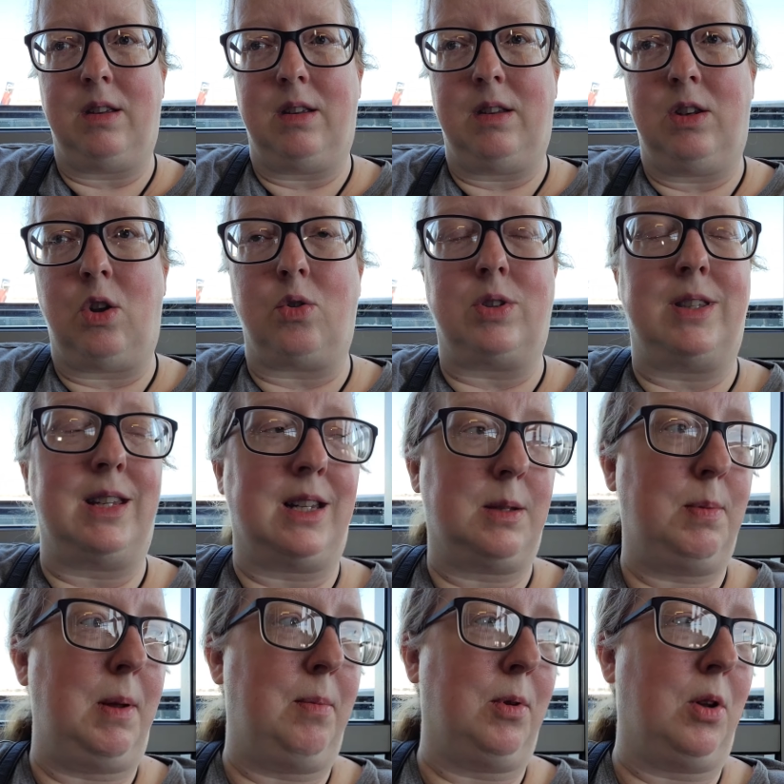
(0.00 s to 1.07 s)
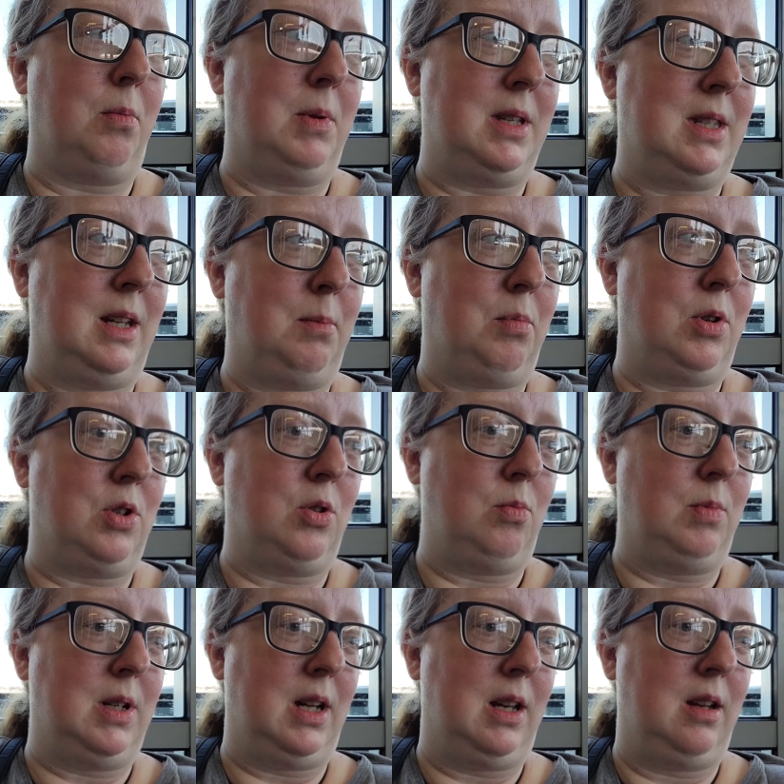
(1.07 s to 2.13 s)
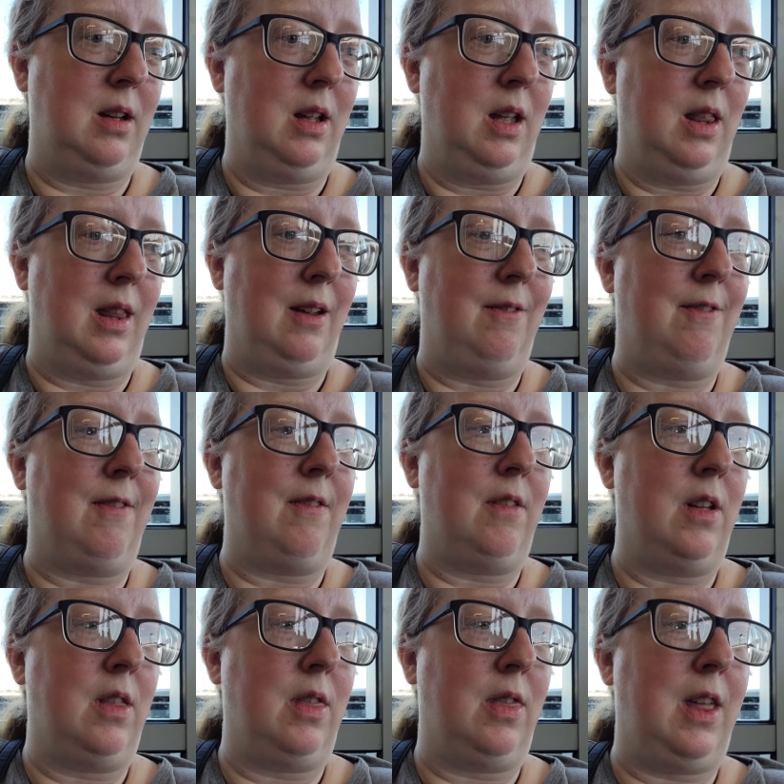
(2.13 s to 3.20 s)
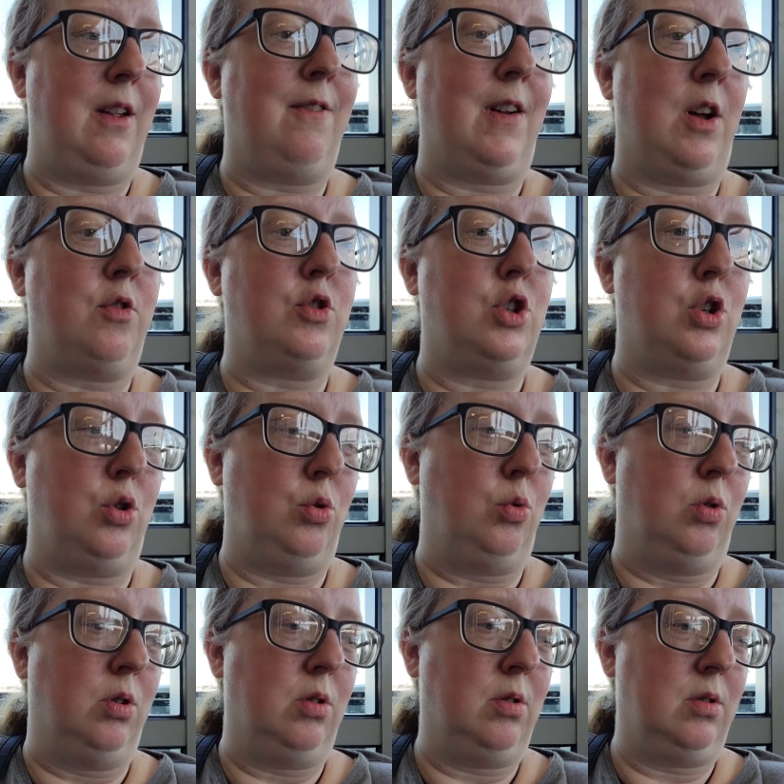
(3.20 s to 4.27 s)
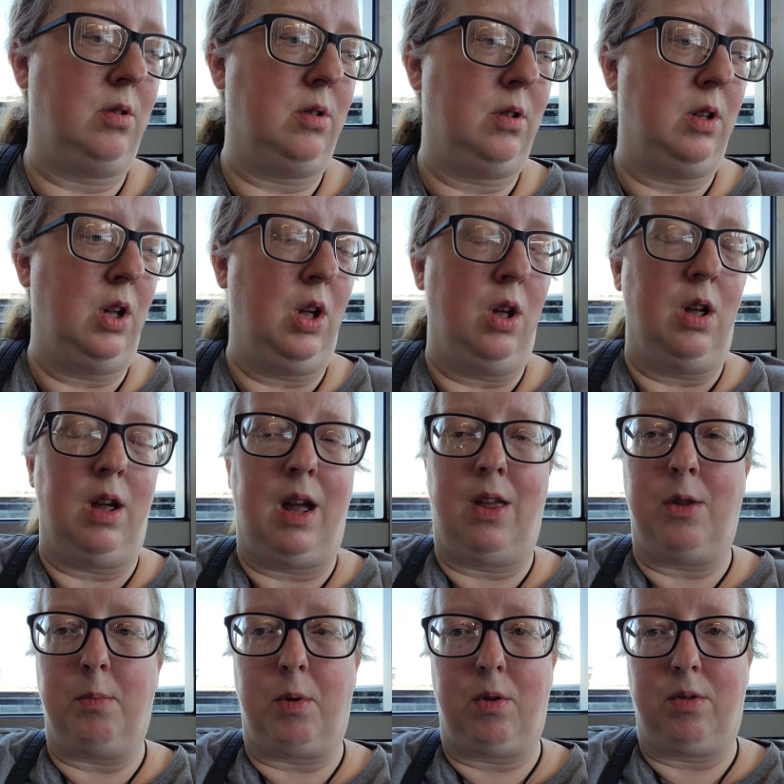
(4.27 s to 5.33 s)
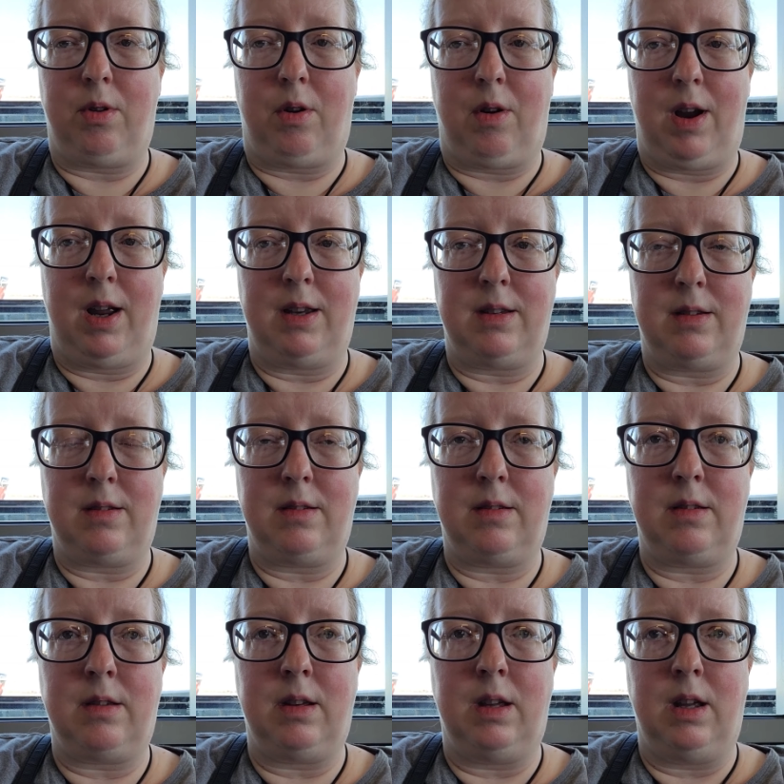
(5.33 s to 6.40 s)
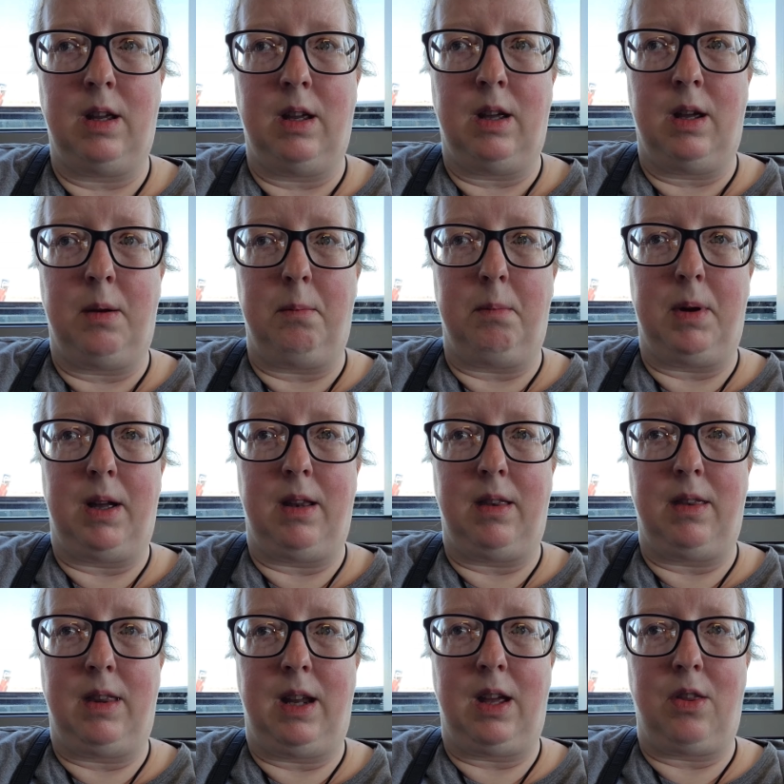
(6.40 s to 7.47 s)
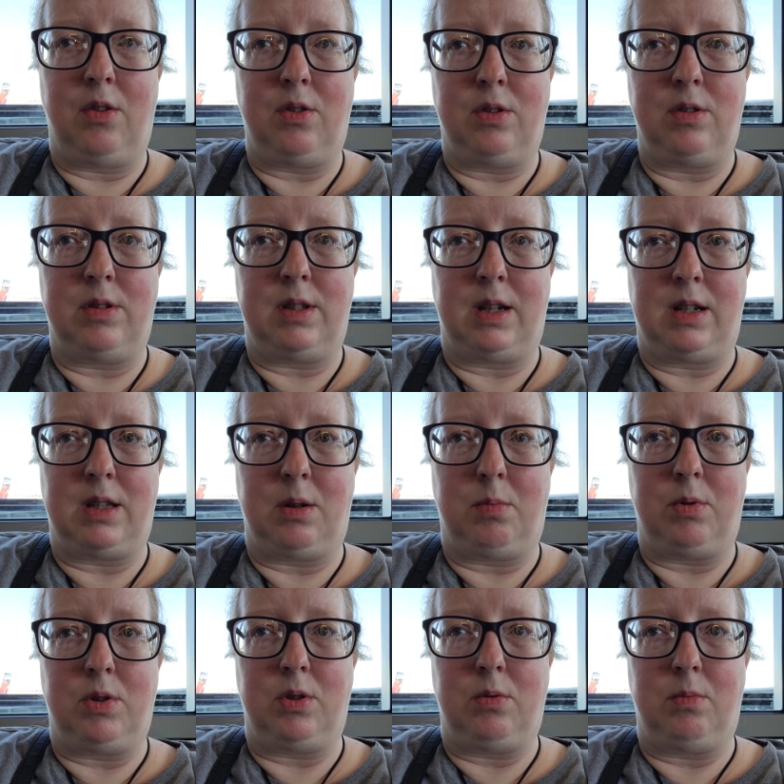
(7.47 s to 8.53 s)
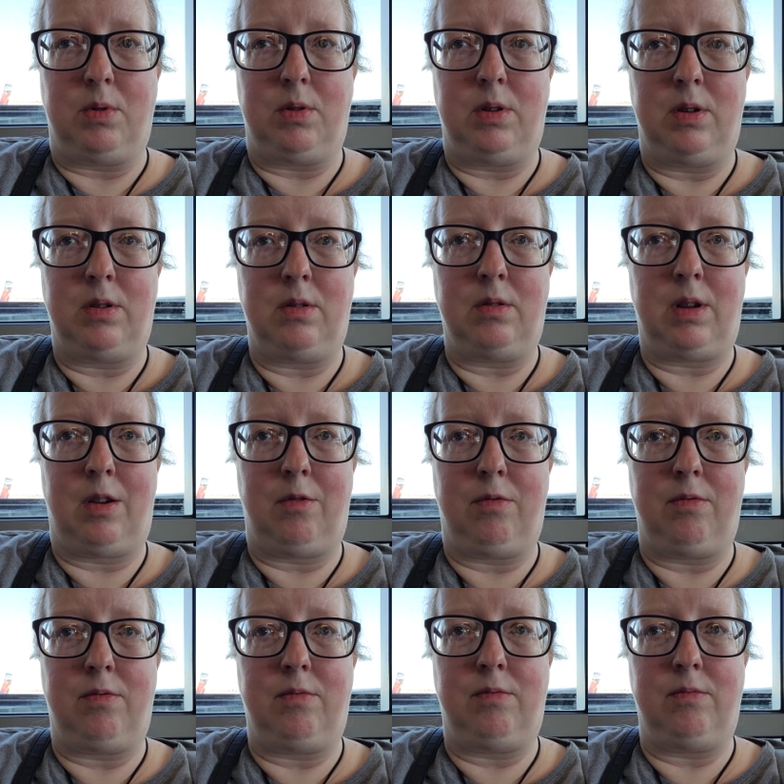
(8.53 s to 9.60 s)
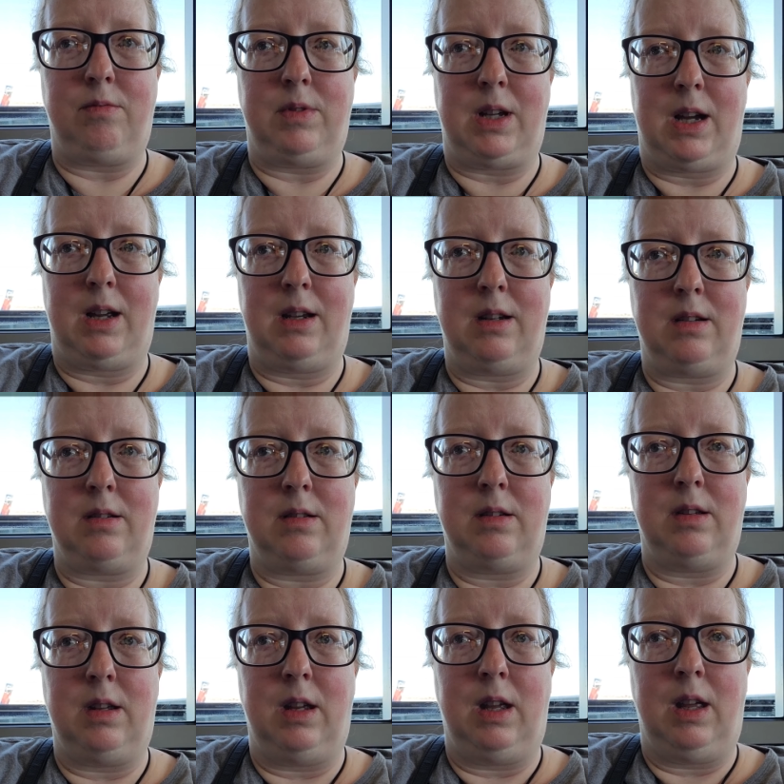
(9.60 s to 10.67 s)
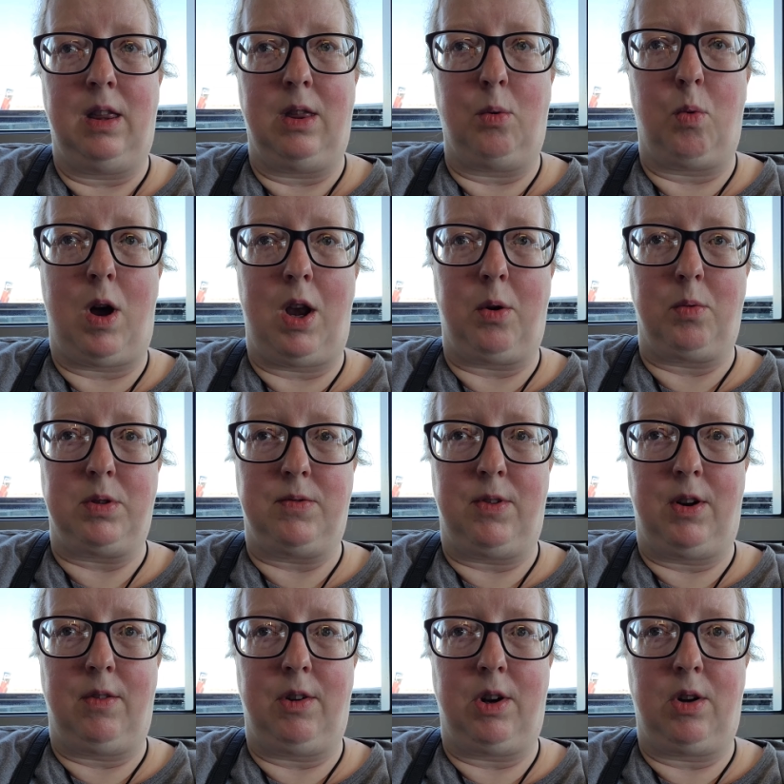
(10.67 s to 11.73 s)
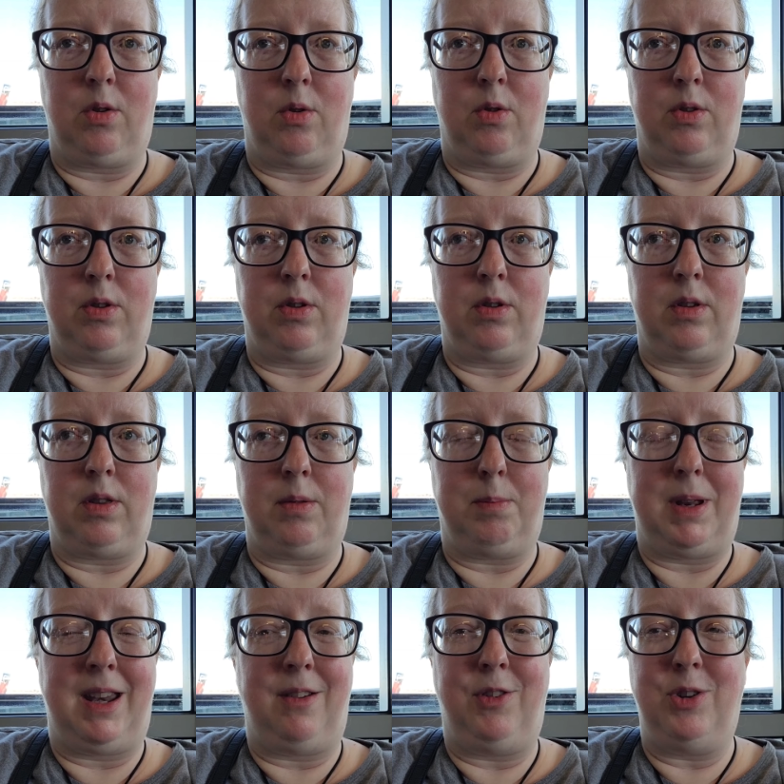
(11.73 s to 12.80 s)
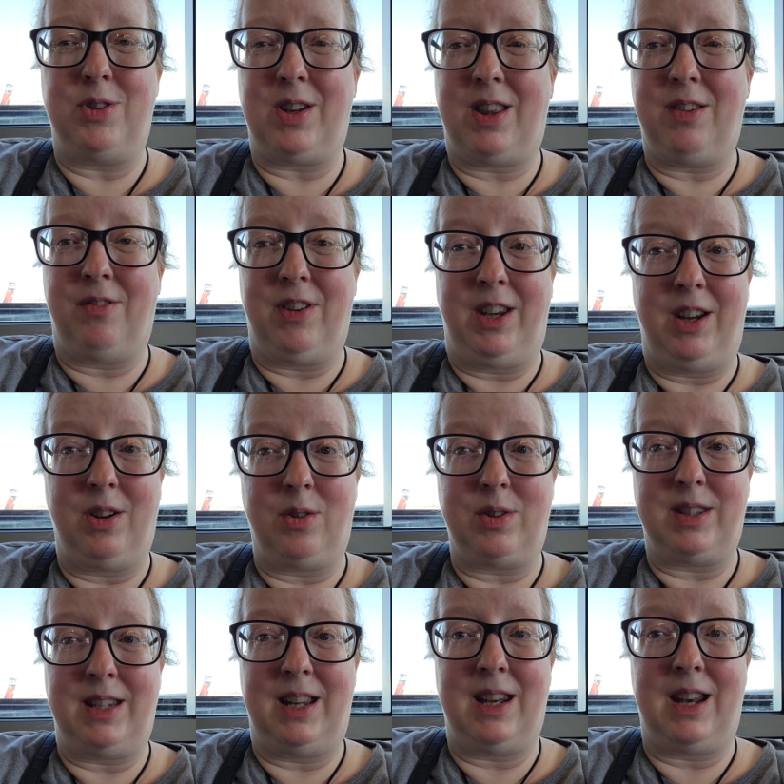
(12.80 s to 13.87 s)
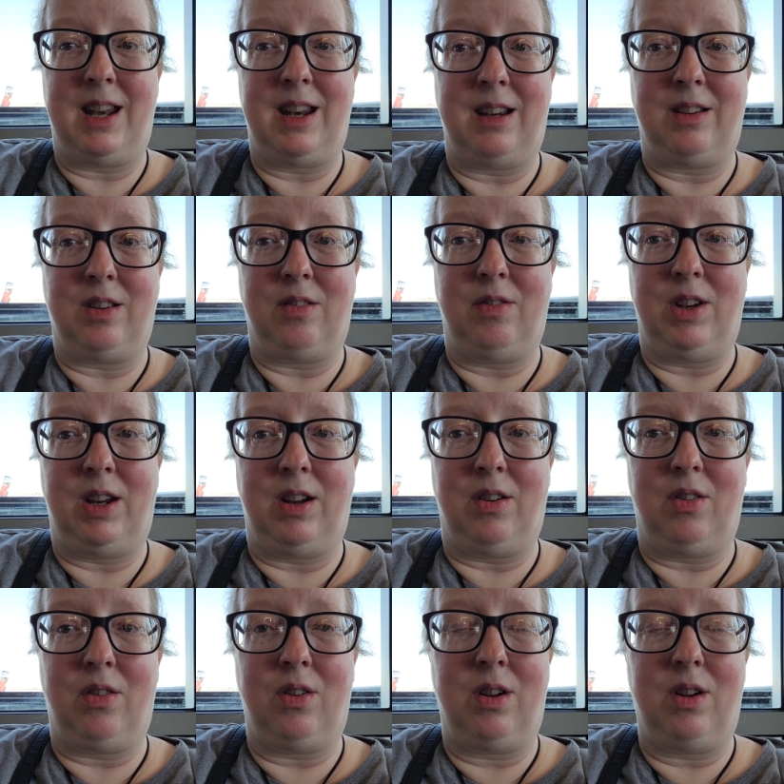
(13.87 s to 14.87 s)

No, six people are missing, presumed dead. They, they, found they found two. And they're both all right. But the other six that are presumed have died. The water was very, very cold. But if you saw the video, C N N had good video.